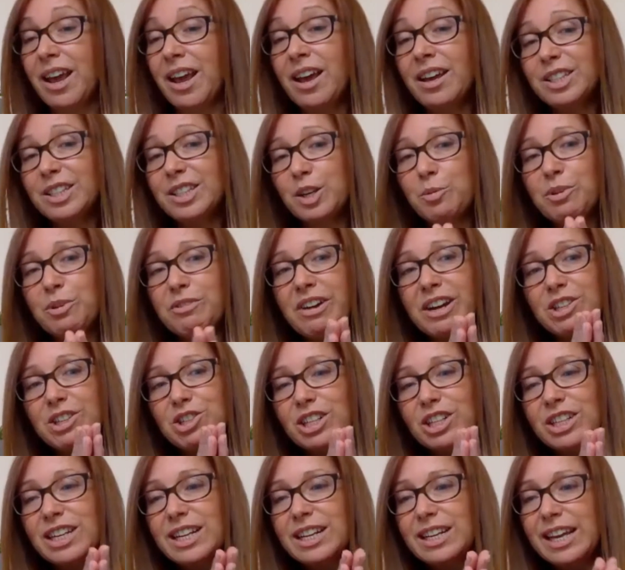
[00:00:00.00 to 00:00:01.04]
So we're
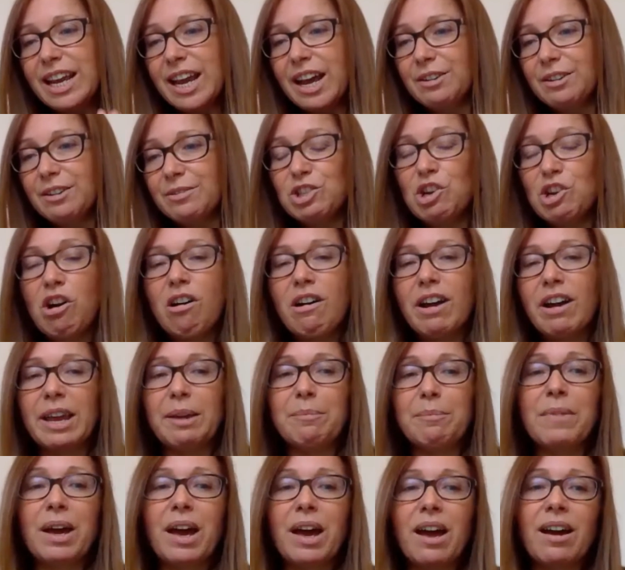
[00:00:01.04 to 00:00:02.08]
actually nearly out of
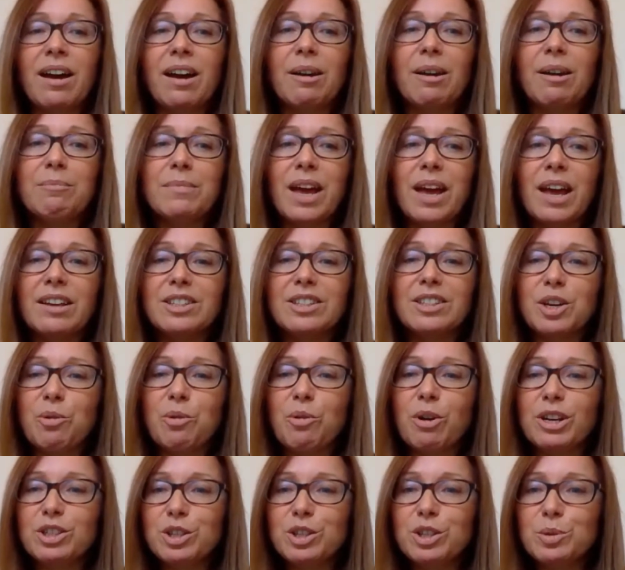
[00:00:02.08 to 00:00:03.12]
time. So
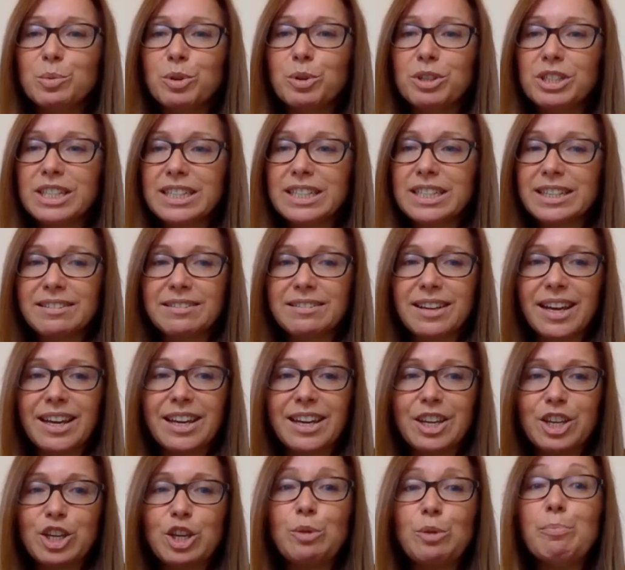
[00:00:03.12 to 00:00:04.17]
I just wanted to
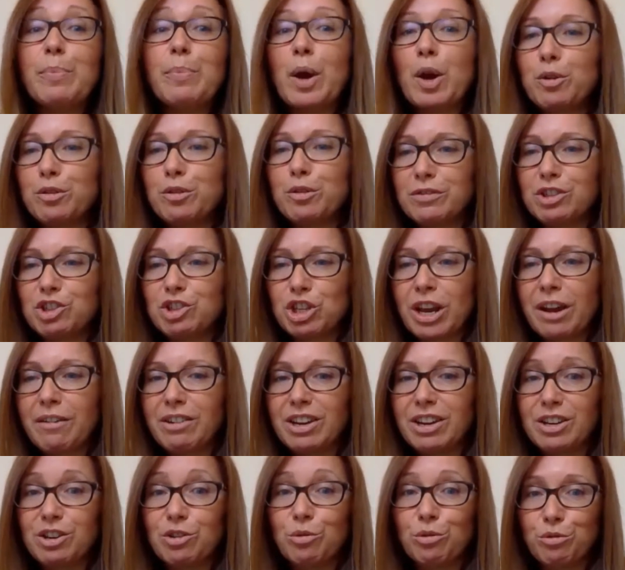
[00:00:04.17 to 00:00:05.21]
thank you both for
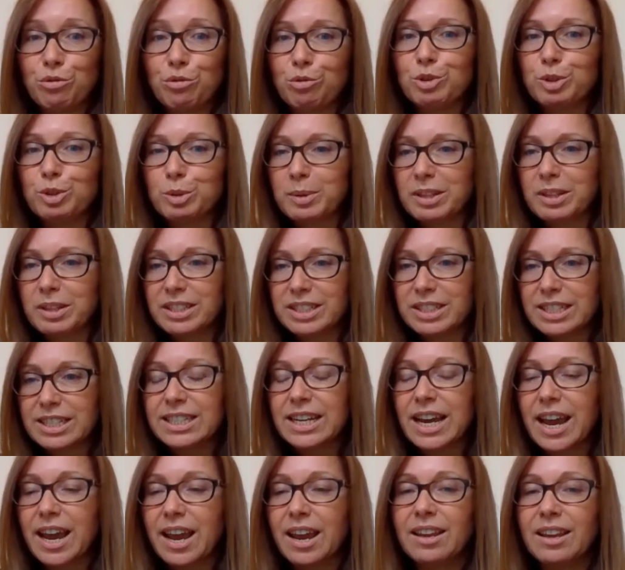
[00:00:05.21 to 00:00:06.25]
sharing your thoughts with us
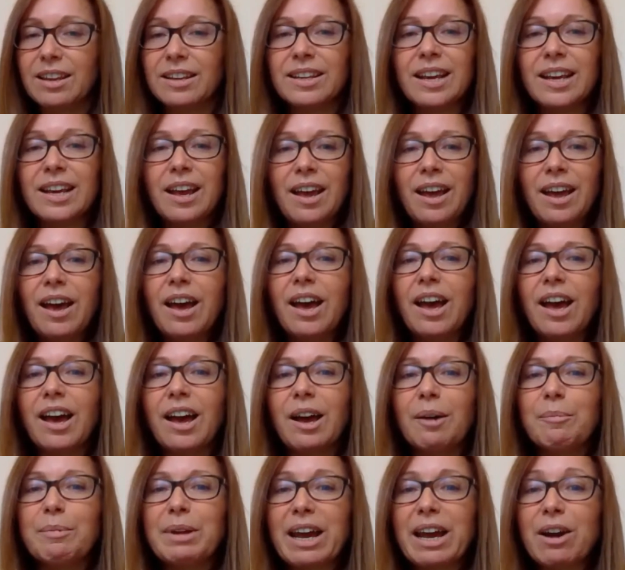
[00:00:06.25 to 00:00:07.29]
today.
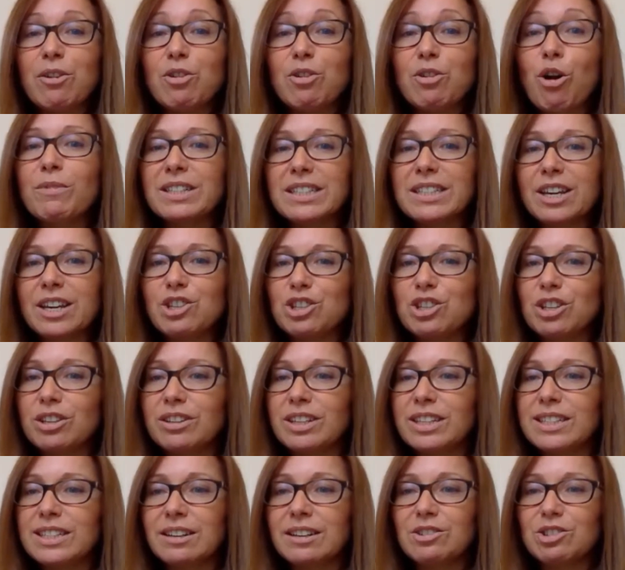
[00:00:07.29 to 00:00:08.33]
And our conversation
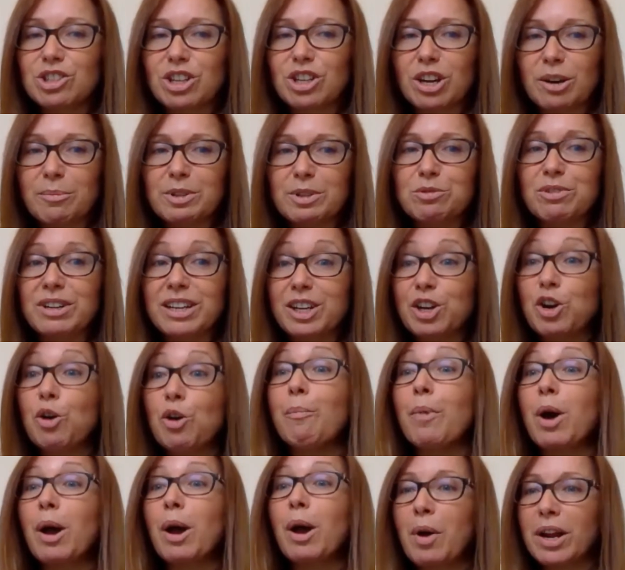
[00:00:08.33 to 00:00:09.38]
this lunchtime has really got
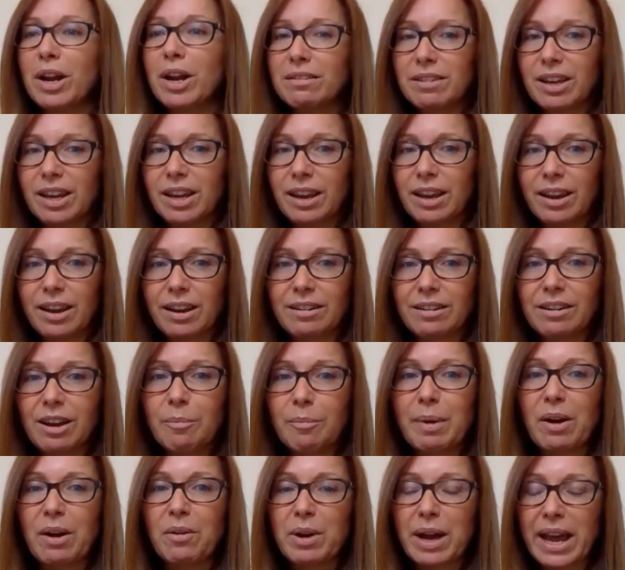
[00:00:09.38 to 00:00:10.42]
my mind thinking
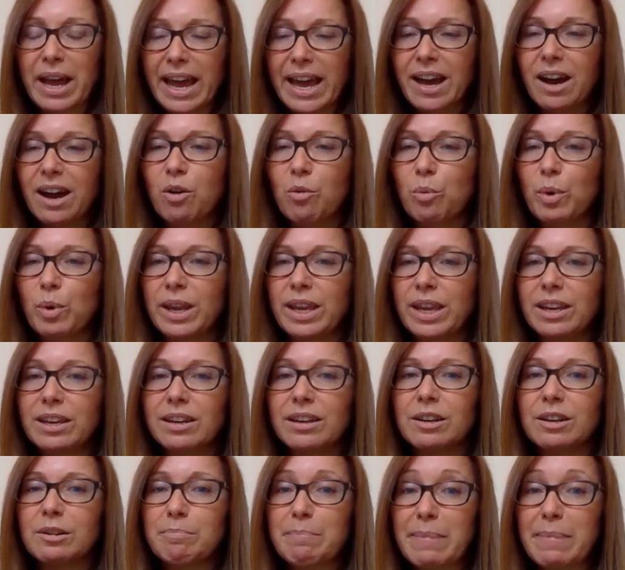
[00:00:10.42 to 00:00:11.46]
about how we
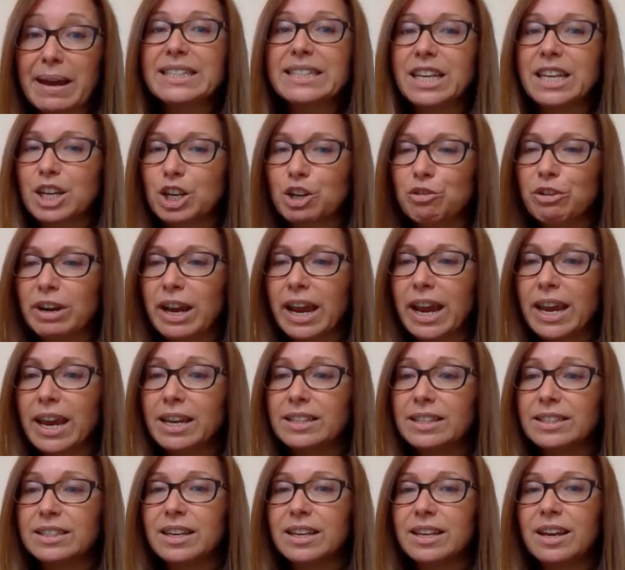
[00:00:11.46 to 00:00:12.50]
can better
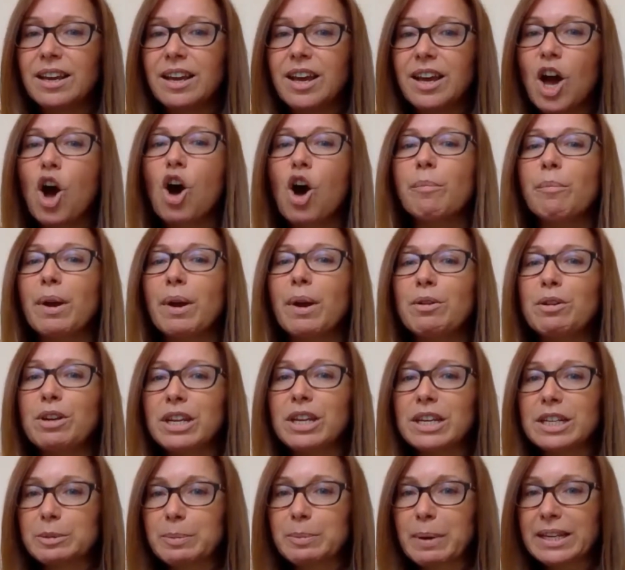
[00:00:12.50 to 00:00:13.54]
create
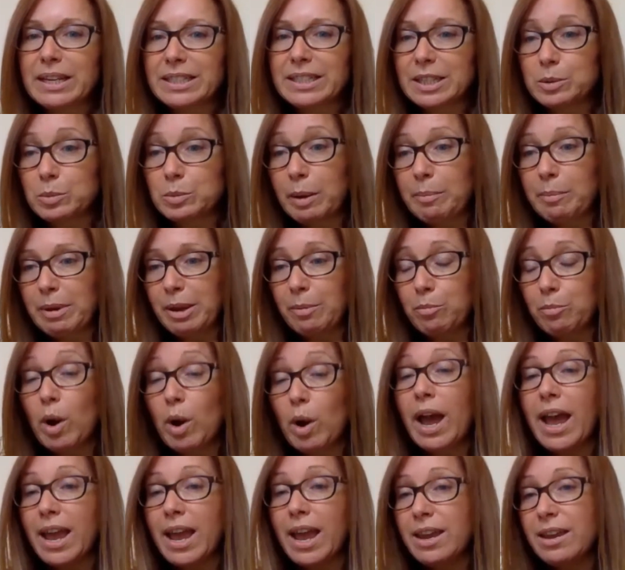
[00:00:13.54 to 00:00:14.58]
harmonious spaces where people
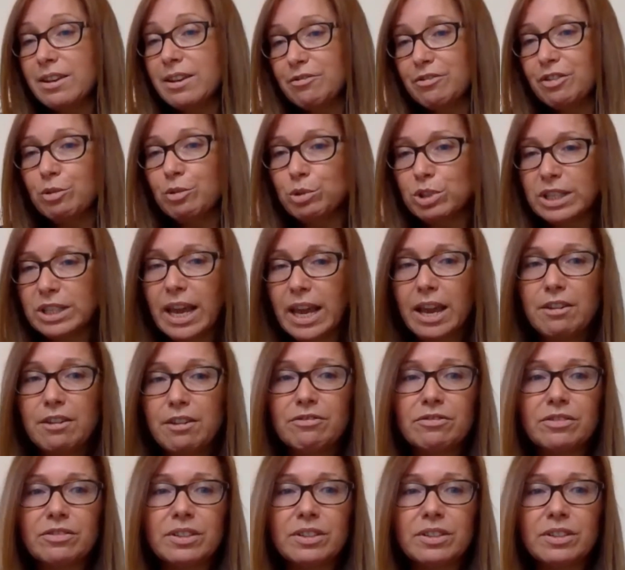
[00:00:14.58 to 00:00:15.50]
A, feel safe,